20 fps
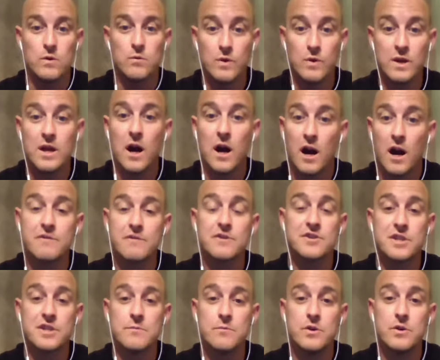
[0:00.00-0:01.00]
when we offer
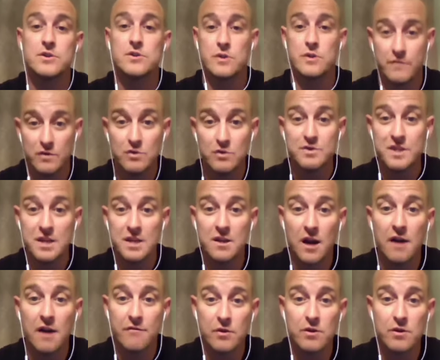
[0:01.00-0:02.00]
someone. So if you see
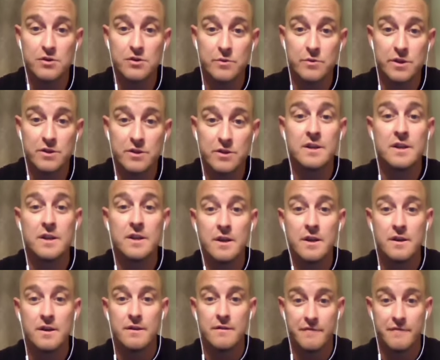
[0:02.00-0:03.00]
an offer on Twitter,
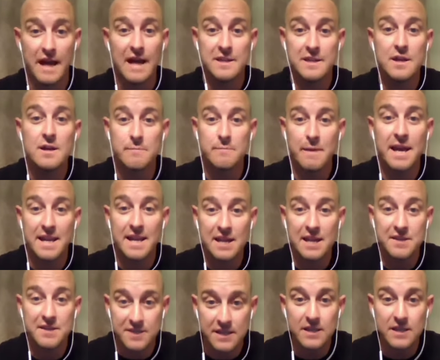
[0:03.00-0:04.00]
that young man
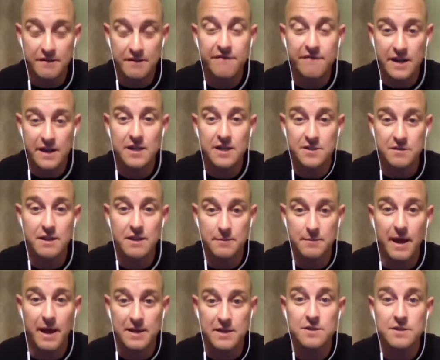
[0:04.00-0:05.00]
has seen a financial
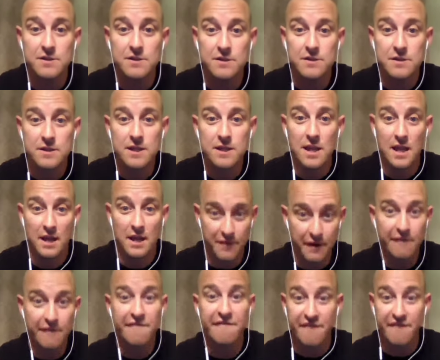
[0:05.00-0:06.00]
aid package, and their